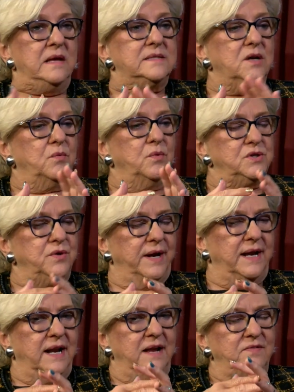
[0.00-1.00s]
So we're
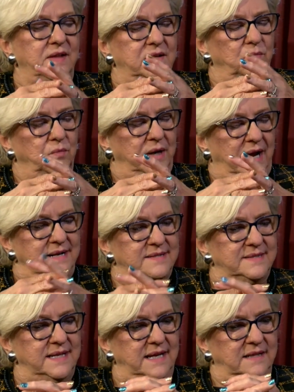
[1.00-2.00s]
trying, and I think what I
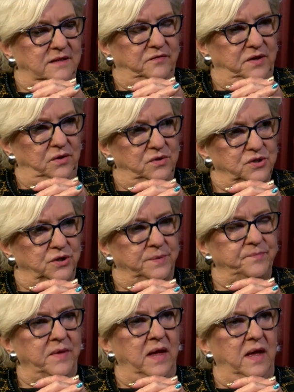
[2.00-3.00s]
see in the future,